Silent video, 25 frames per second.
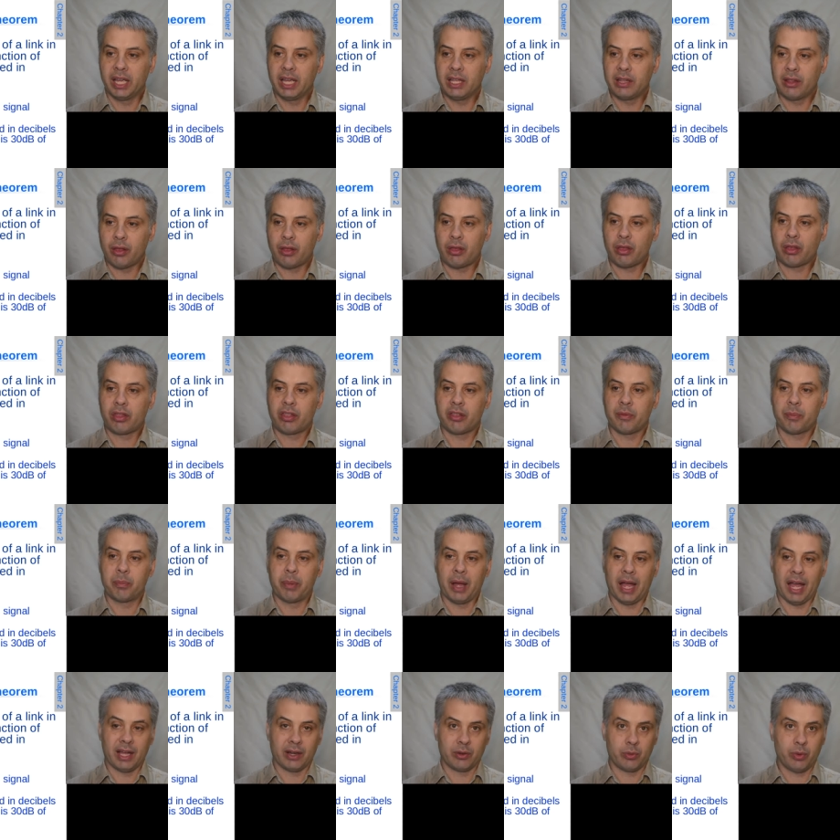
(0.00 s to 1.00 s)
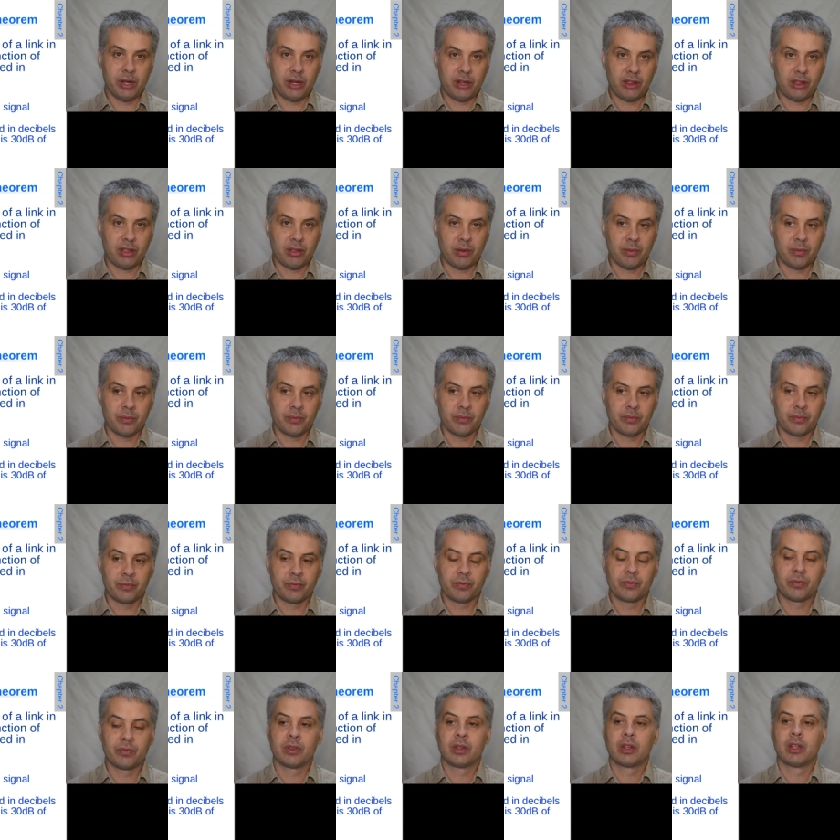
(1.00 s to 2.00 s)
This is the bandwidth
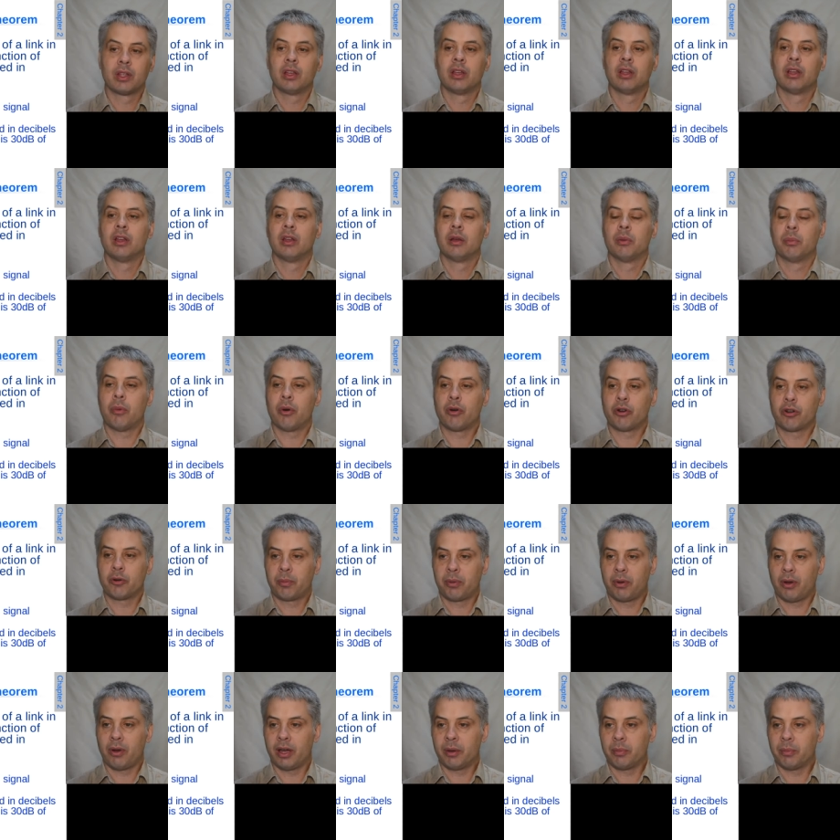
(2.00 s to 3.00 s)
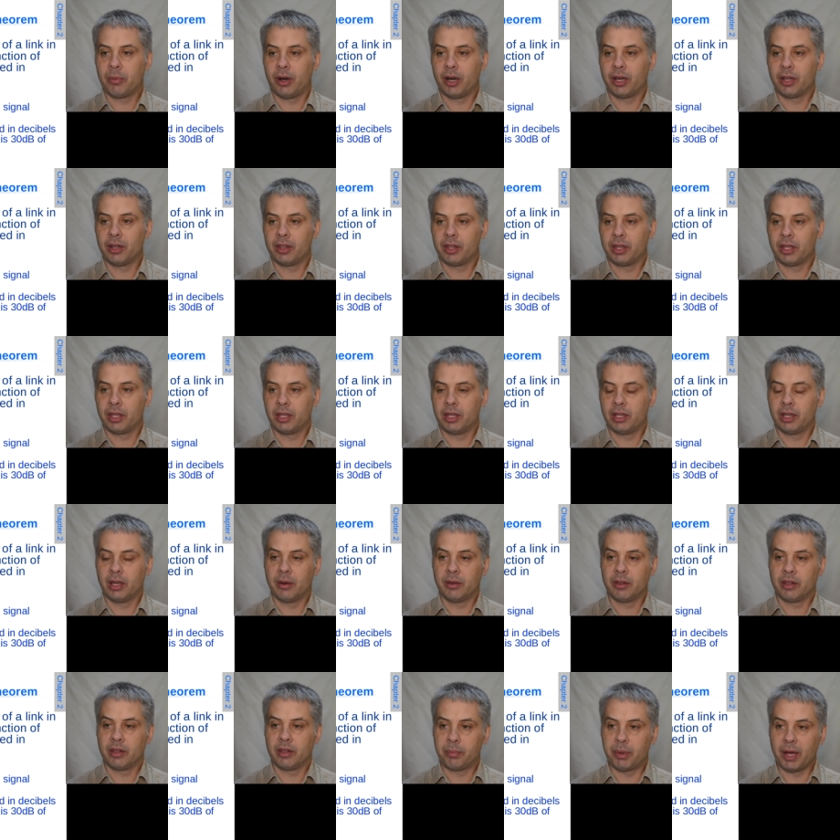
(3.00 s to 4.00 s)
multiplied by the uh,
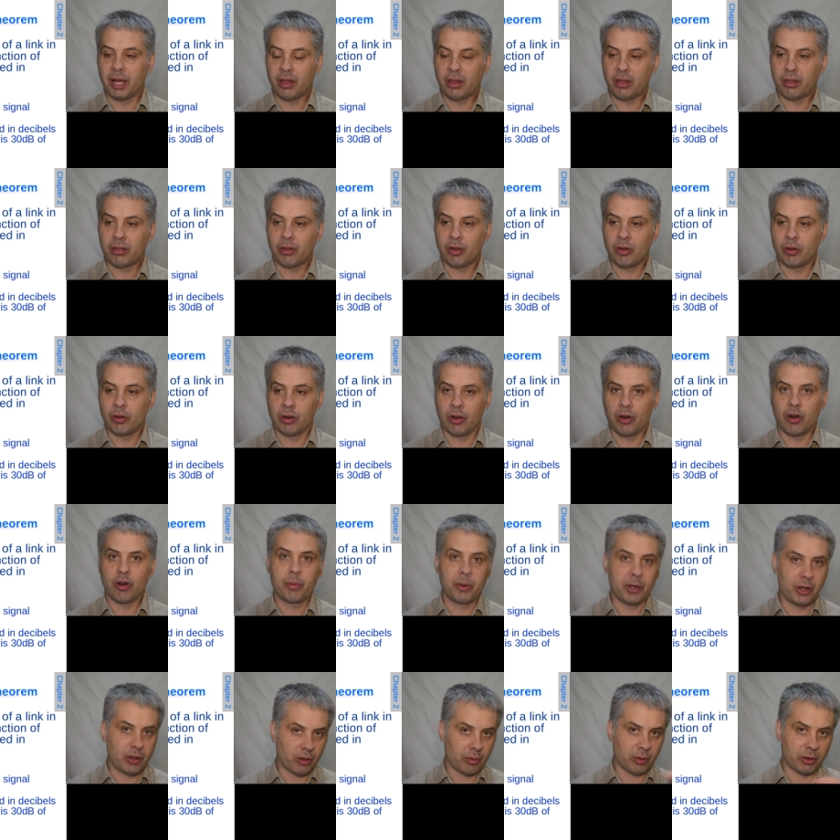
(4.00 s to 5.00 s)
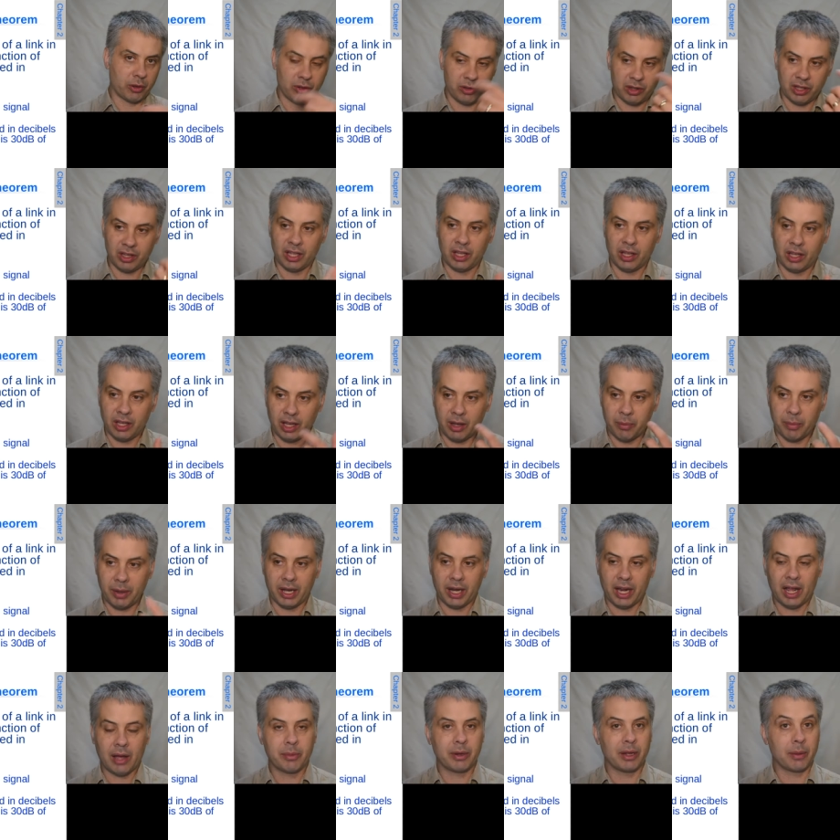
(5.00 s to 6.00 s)
the base 2 log because we're thinking about
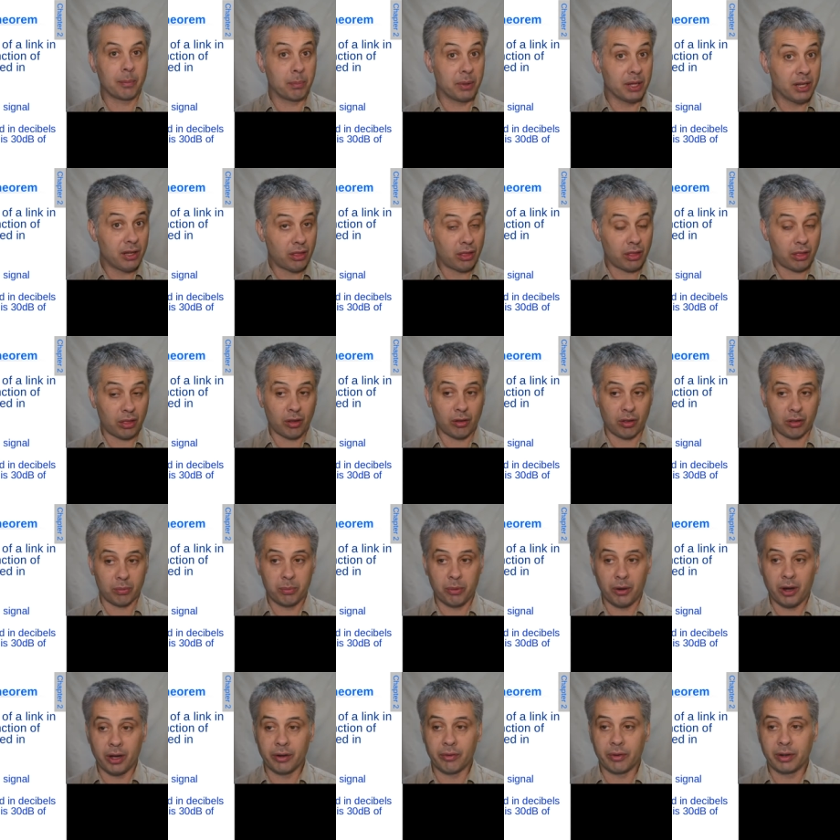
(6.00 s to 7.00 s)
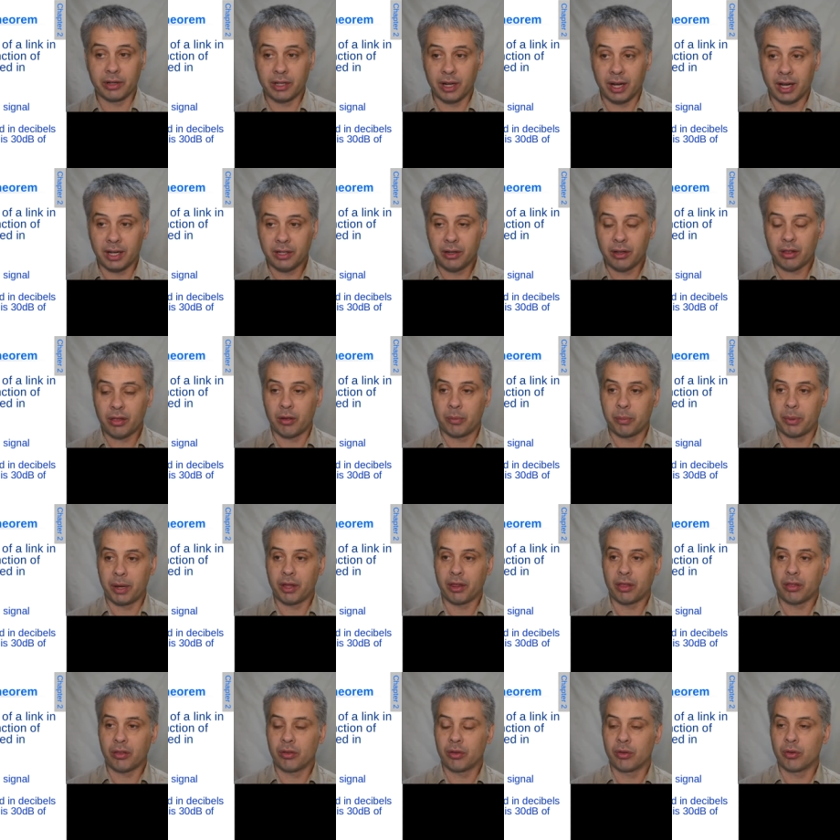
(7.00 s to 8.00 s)
how many bits, so it's binary data, so
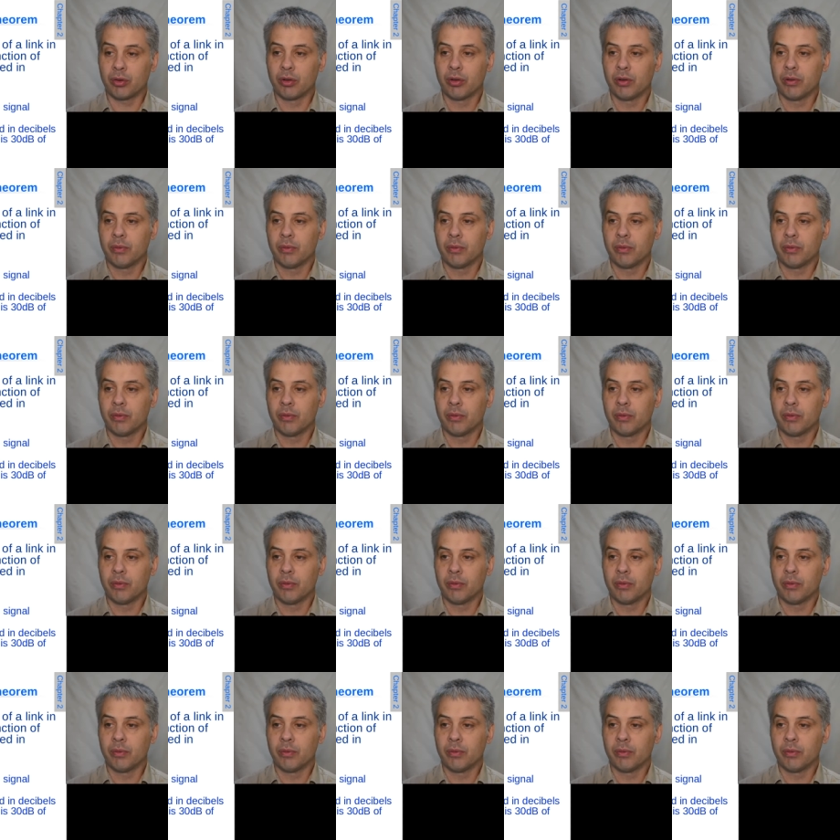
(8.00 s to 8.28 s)
base 2,